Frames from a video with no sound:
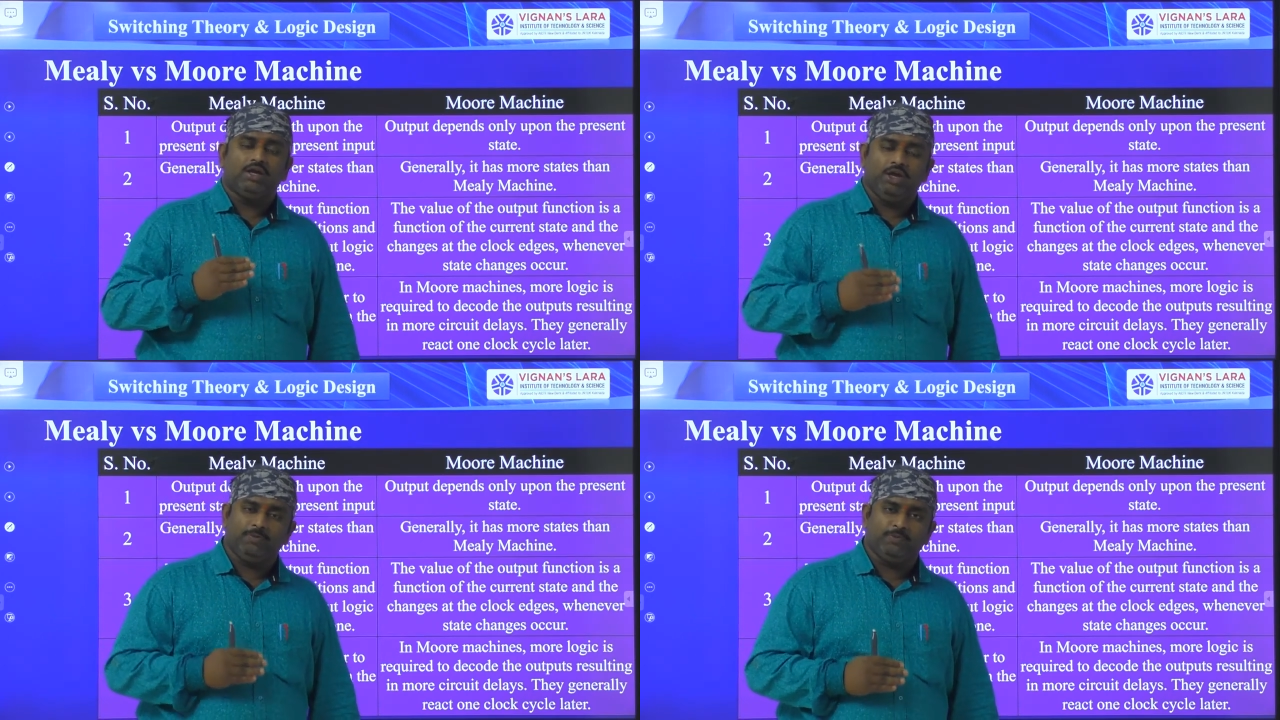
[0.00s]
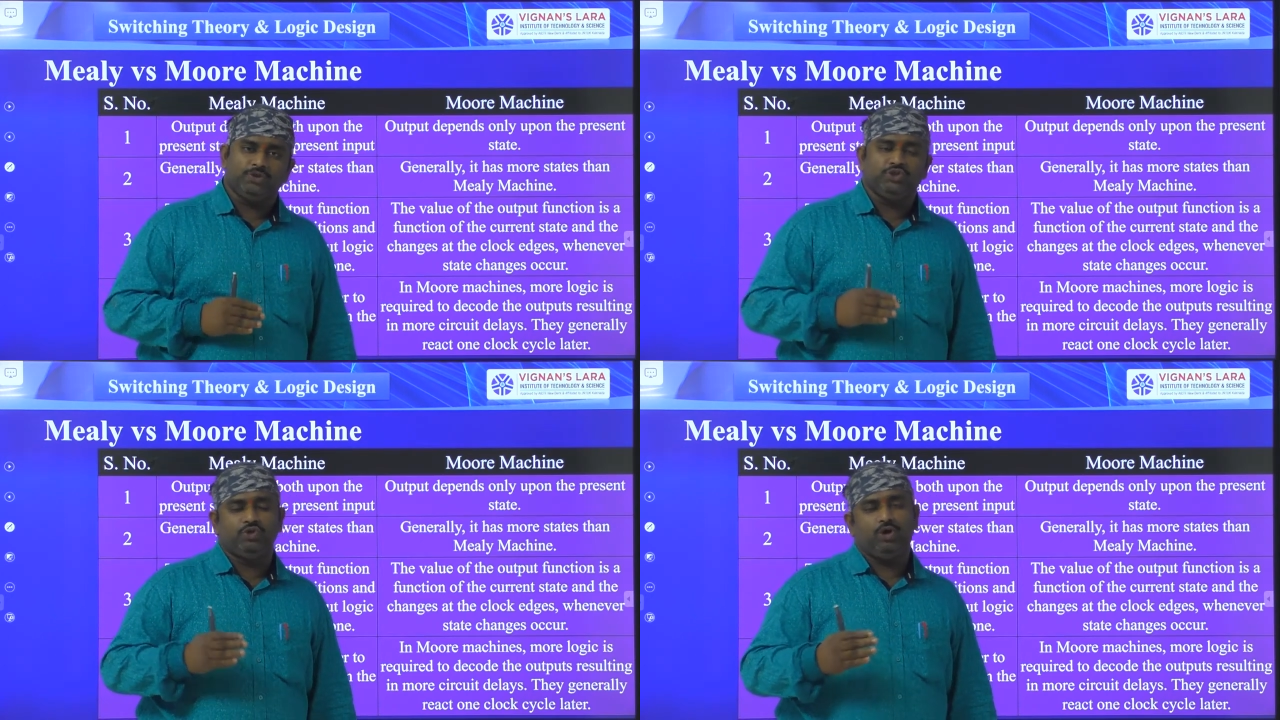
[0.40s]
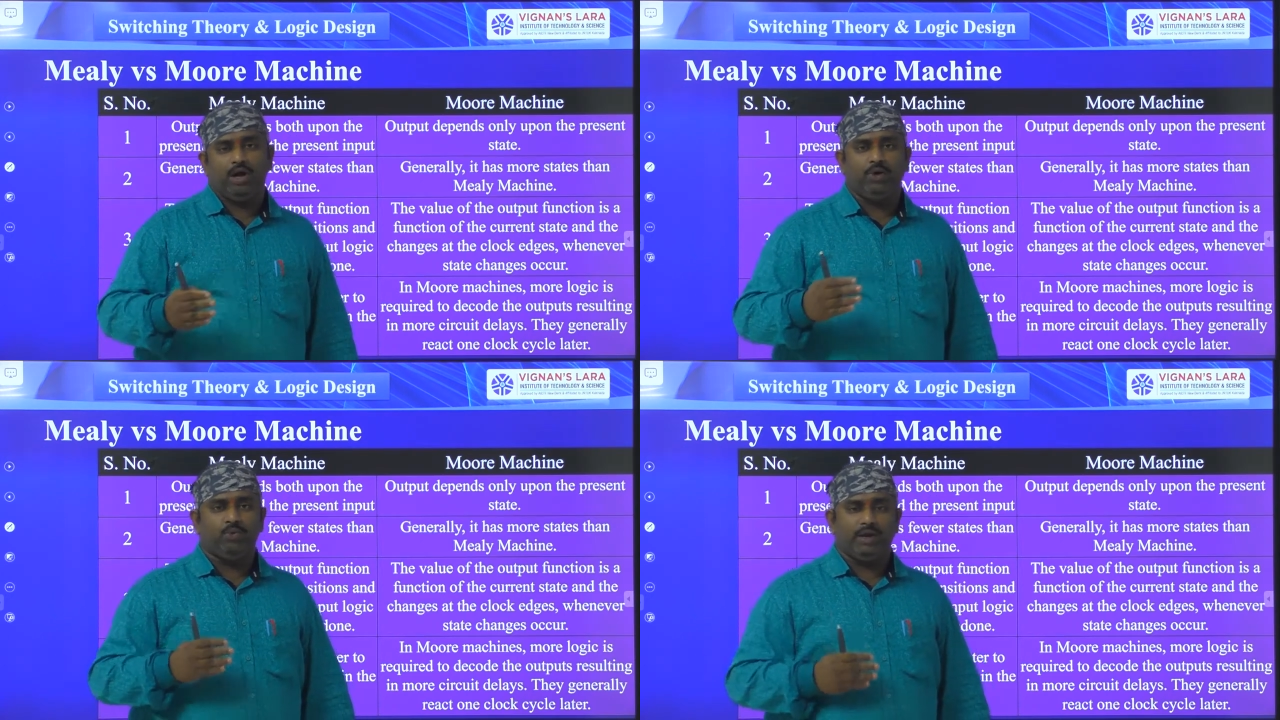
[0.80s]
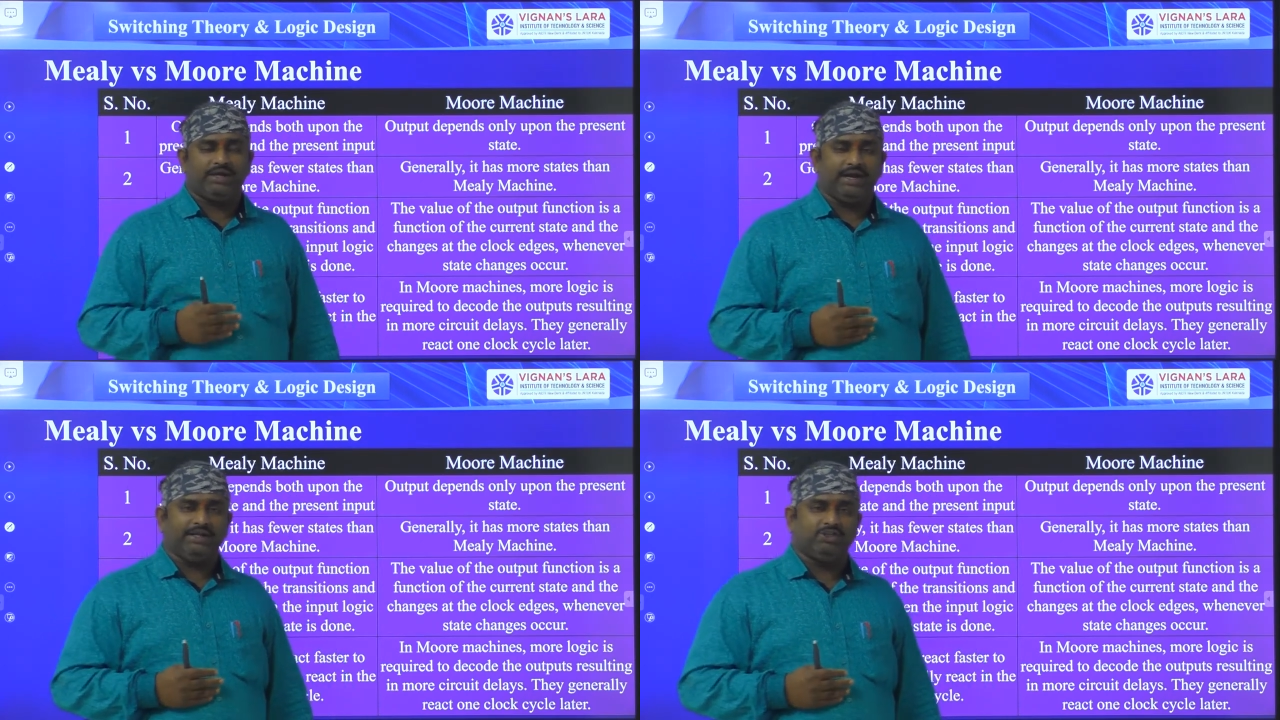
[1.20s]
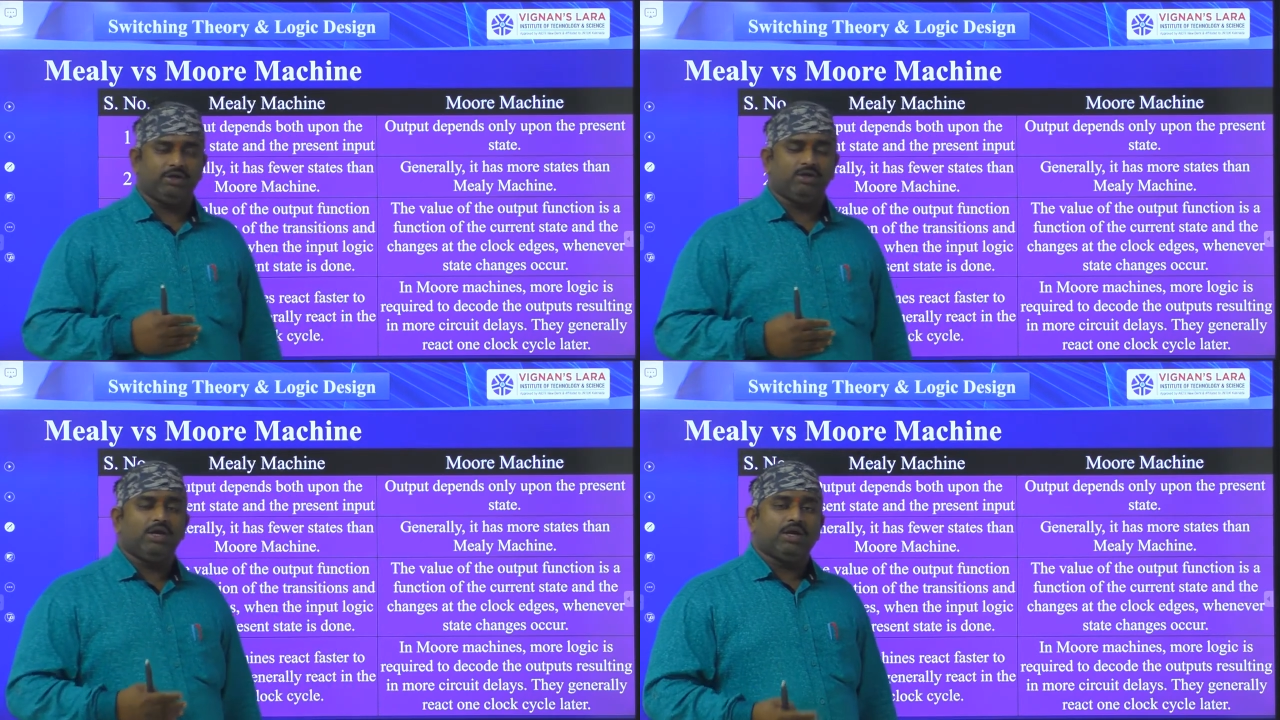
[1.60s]
input 0 and 1
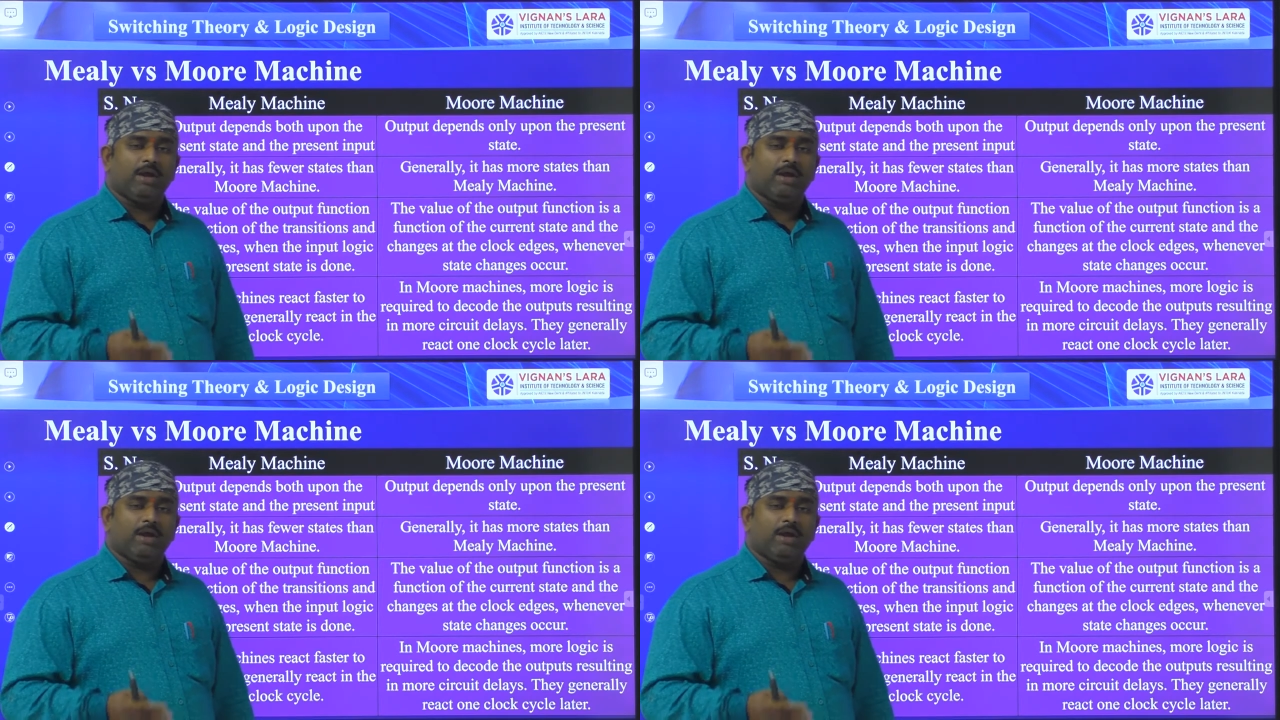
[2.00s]
condition.